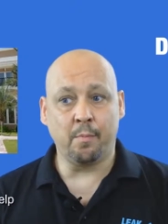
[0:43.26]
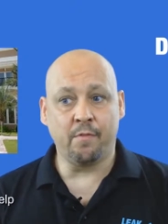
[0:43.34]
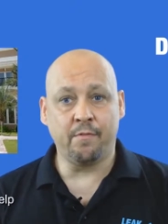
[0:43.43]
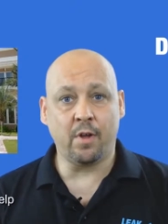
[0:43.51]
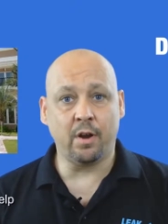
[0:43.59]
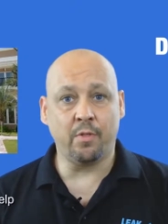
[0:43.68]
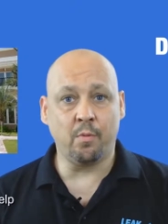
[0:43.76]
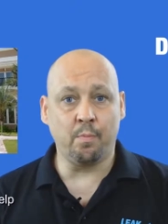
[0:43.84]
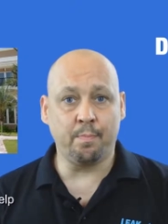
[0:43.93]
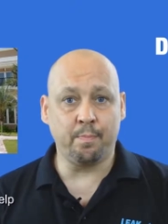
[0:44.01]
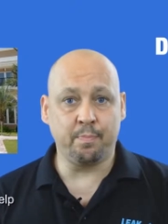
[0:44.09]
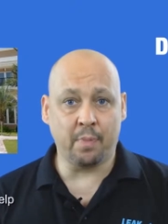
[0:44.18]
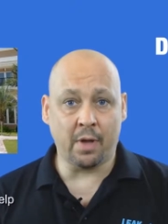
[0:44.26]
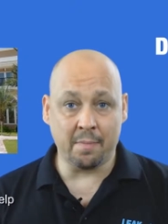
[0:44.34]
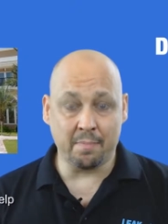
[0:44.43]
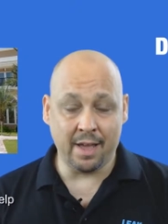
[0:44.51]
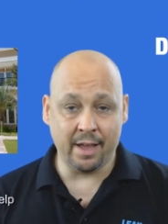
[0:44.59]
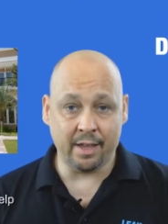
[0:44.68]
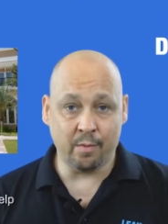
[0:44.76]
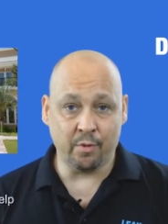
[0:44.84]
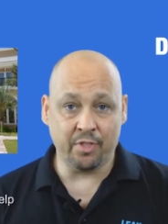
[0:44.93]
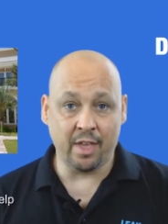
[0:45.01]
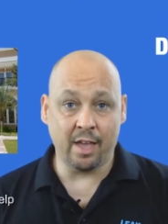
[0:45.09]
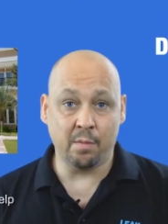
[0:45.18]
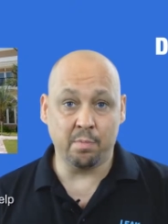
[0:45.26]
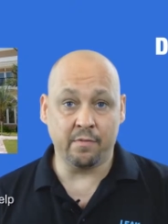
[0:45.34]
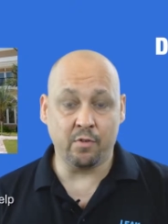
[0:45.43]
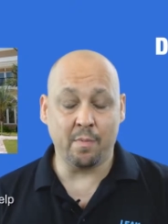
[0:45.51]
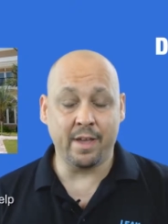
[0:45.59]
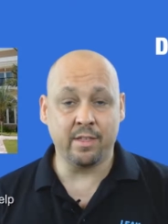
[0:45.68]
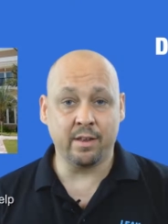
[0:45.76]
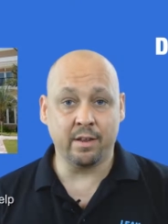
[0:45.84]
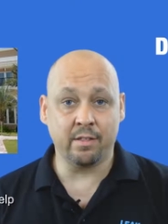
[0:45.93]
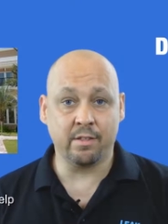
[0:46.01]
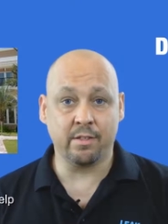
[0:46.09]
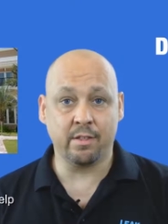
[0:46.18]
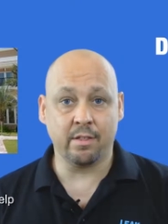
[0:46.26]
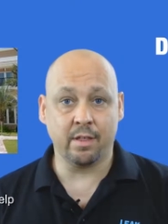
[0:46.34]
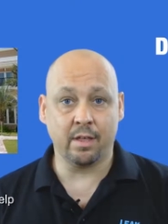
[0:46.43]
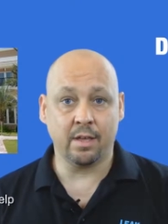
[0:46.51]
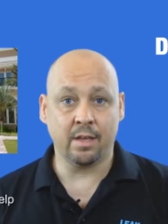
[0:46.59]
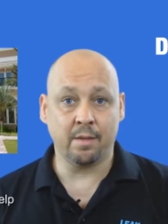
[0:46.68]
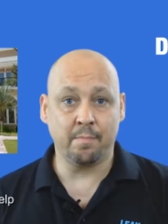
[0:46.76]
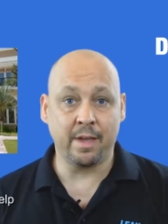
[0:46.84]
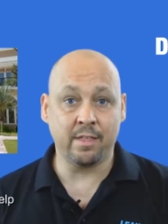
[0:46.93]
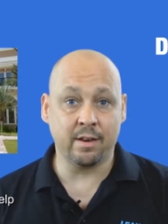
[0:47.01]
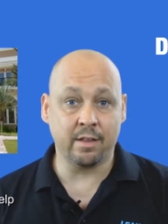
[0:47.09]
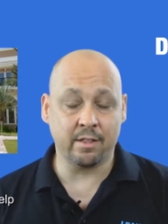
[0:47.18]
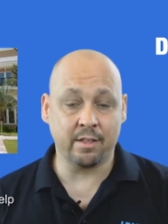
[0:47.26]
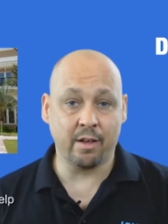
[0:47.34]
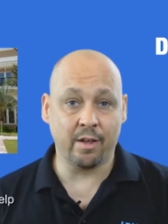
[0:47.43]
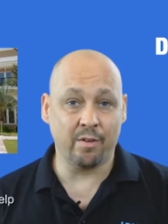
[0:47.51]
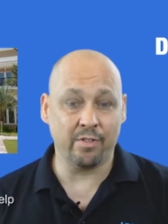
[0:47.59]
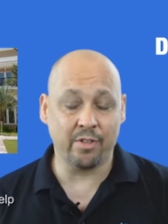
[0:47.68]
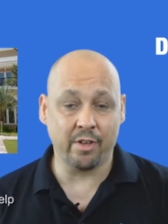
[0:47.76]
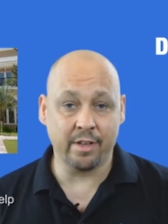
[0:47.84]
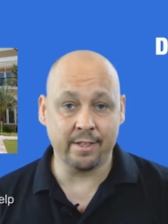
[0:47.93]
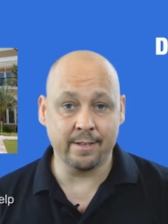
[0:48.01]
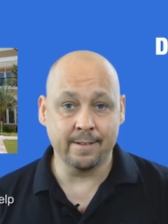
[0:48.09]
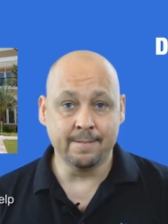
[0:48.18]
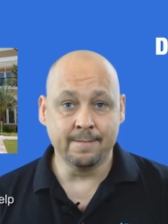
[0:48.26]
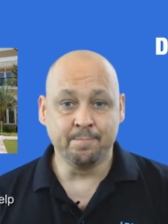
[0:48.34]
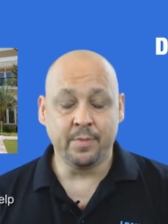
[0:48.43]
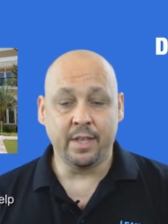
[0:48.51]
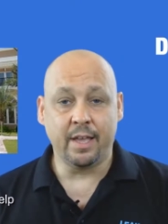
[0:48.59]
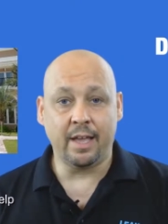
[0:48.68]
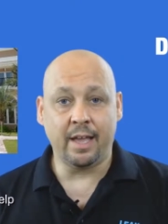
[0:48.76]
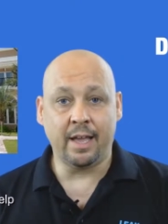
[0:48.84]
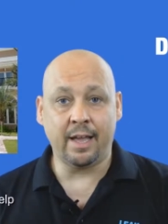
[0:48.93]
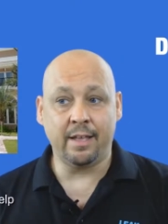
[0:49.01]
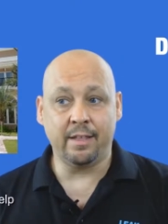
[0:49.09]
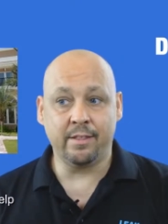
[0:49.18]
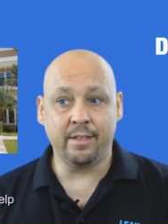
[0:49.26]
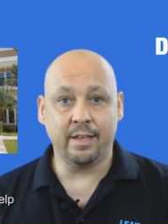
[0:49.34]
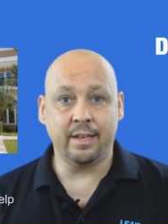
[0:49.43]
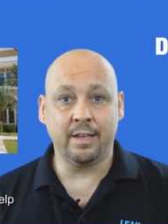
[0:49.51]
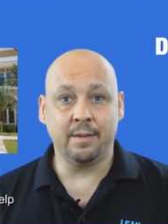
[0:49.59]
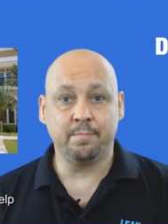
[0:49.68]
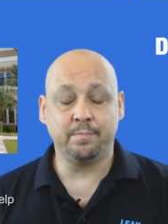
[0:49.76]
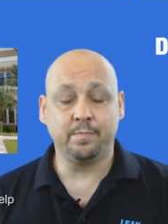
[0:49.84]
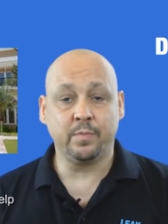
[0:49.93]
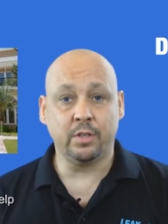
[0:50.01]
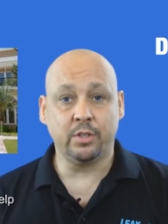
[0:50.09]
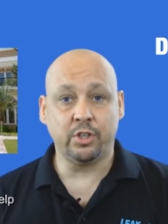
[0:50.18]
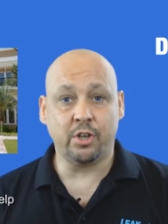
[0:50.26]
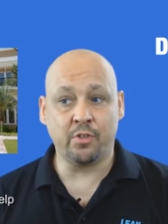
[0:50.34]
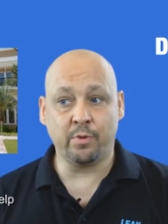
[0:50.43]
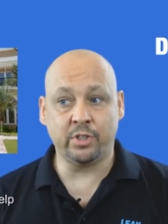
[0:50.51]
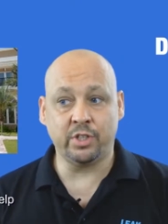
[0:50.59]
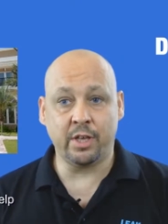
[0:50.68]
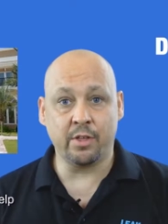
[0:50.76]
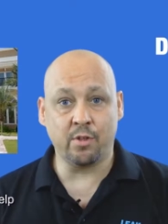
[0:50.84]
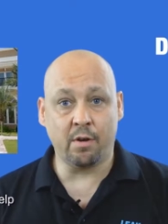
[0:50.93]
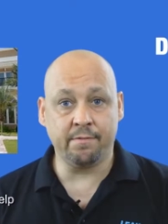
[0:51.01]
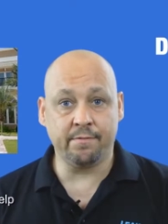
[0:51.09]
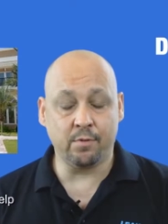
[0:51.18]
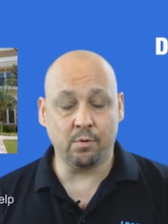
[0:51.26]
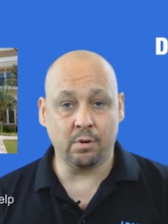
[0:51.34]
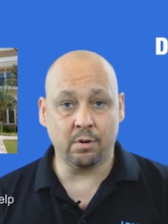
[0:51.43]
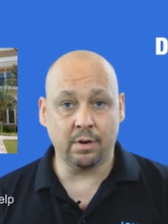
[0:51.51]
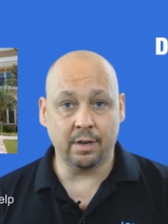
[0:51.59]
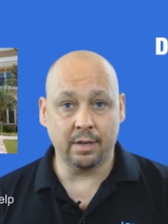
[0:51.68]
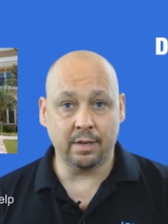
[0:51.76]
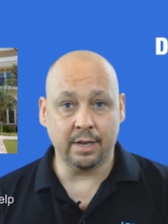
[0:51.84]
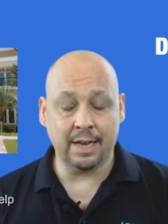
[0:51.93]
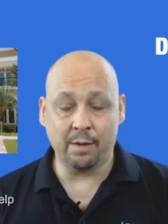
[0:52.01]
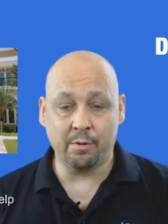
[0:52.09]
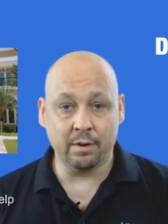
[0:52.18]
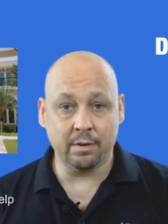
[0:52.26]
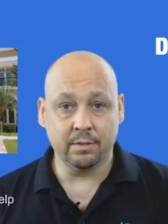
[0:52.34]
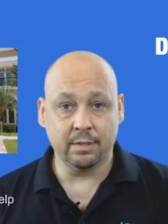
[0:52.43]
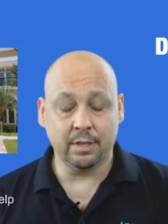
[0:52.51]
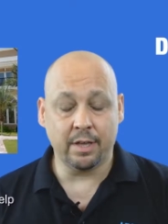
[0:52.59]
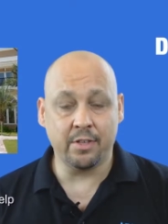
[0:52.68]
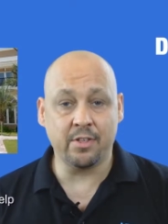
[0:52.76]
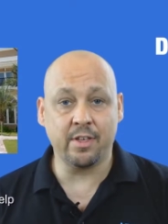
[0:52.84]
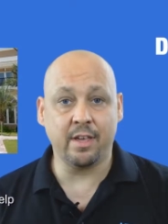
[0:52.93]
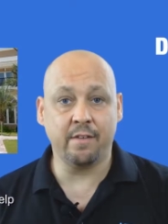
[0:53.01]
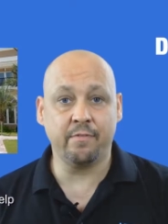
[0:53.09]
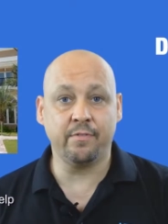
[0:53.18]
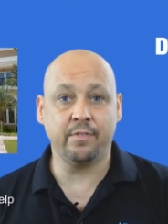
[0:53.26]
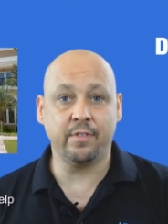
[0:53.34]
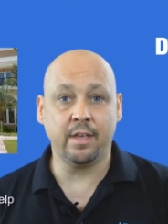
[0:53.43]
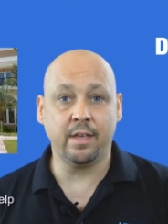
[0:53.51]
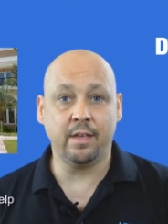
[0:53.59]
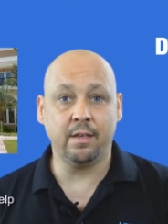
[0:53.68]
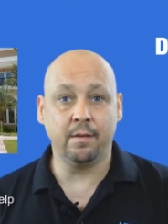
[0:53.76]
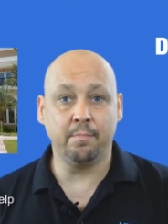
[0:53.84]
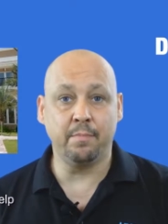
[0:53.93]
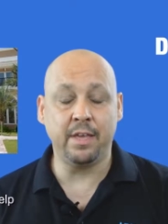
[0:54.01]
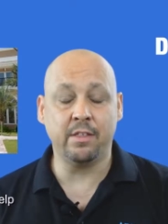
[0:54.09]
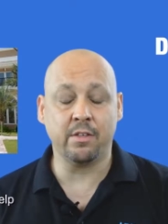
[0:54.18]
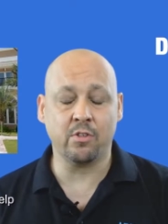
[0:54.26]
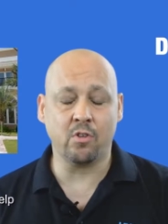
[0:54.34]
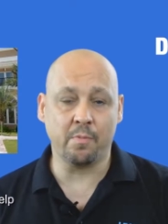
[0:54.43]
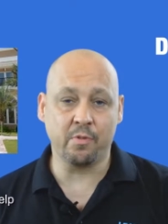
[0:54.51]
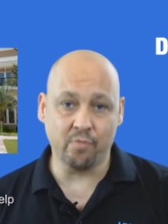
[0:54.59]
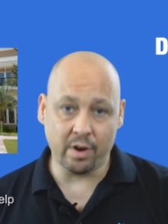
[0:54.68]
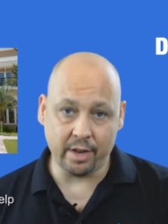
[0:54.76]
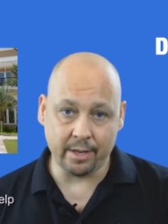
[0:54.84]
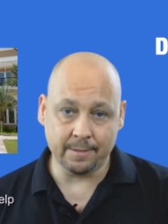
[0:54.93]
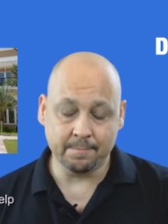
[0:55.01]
follow the pipe back with the help of your maintenance guy on site, and just switch things off for an hour and see if the meter stops running.